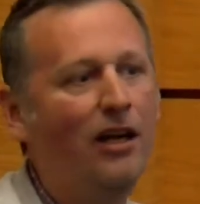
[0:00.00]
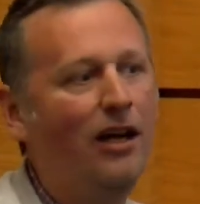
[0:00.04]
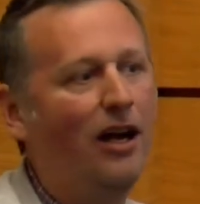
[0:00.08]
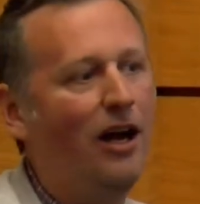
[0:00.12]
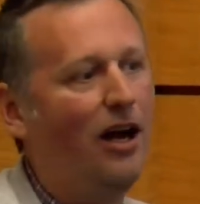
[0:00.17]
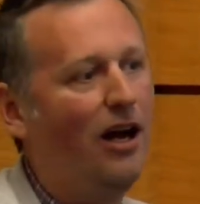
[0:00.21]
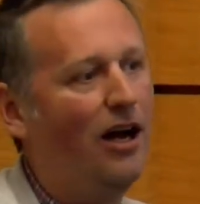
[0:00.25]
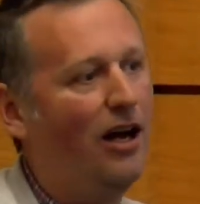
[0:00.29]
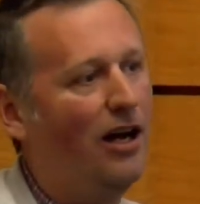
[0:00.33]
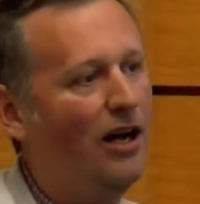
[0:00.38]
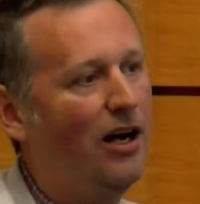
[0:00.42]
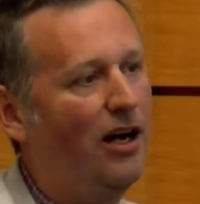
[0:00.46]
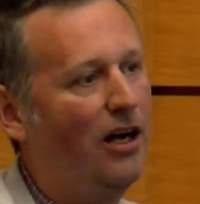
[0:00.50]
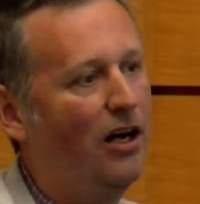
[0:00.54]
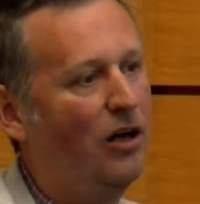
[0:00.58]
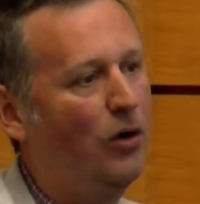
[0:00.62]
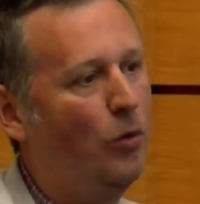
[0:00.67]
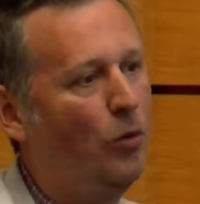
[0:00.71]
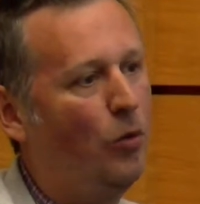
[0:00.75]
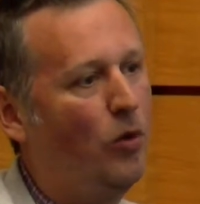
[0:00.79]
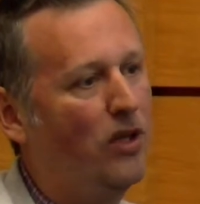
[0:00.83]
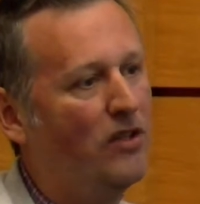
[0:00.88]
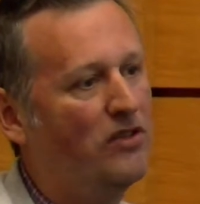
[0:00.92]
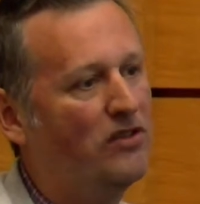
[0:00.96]

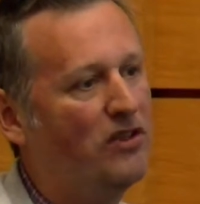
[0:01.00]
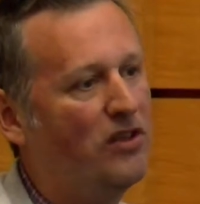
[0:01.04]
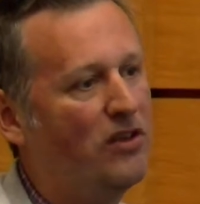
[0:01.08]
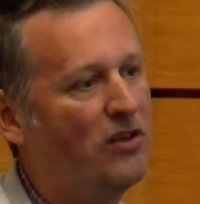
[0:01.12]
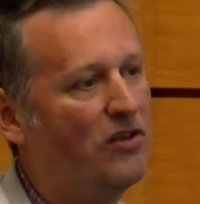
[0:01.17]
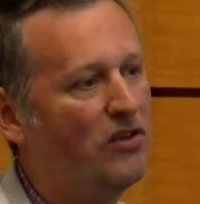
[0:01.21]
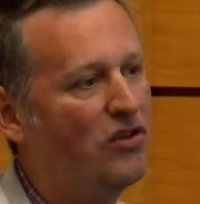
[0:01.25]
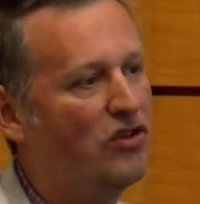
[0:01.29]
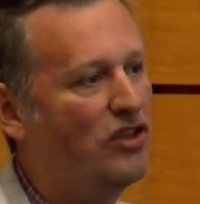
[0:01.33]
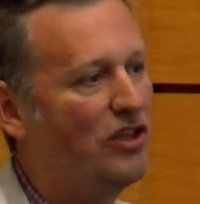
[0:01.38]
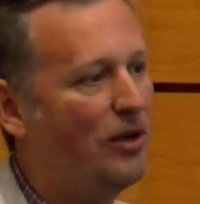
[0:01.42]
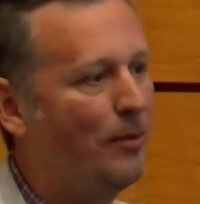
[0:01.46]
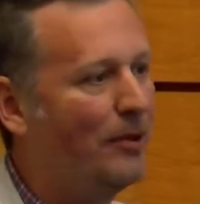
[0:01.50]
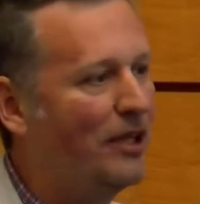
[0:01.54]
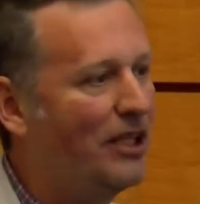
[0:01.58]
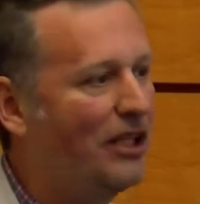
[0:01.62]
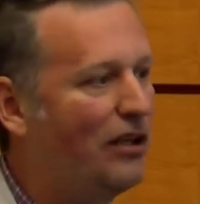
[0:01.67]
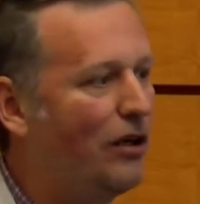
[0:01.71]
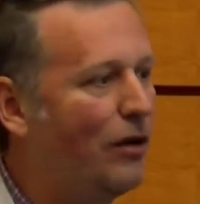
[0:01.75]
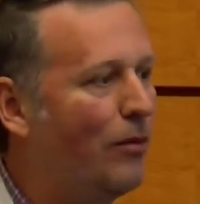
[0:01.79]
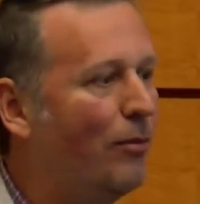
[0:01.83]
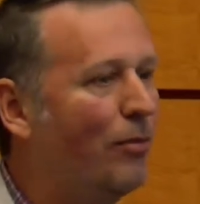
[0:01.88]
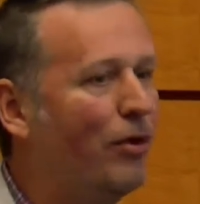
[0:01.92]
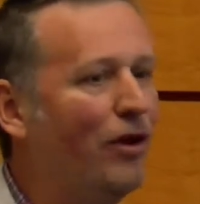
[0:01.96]
was some of the
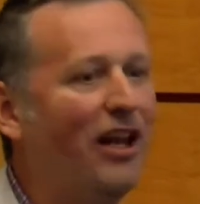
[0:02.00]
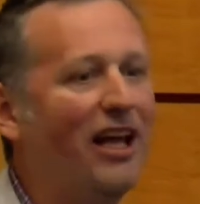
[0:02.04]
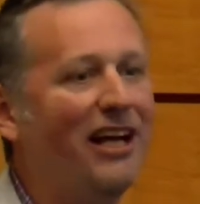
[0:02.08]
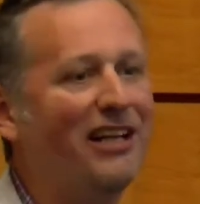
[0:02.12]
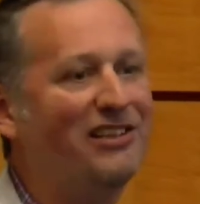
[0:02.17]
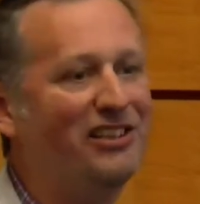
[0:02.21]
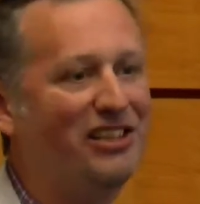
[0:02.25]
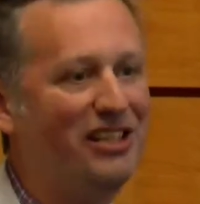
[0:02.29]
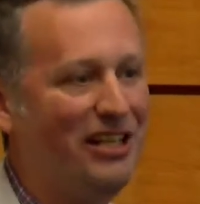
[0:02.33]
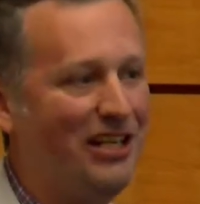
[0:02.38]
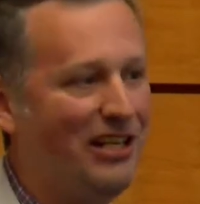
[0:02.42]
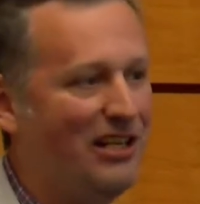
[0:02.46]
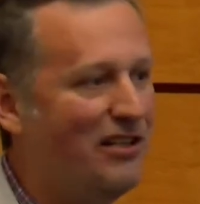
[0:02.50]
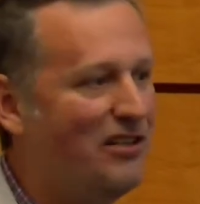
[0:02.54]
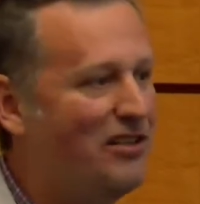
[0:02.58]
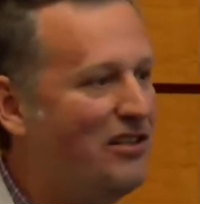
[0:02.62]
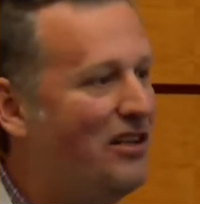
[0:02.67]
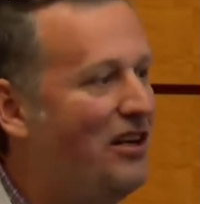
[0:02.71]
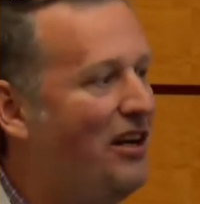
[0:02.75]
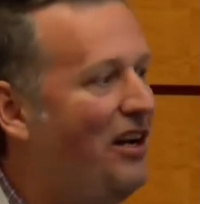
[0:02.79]
complexities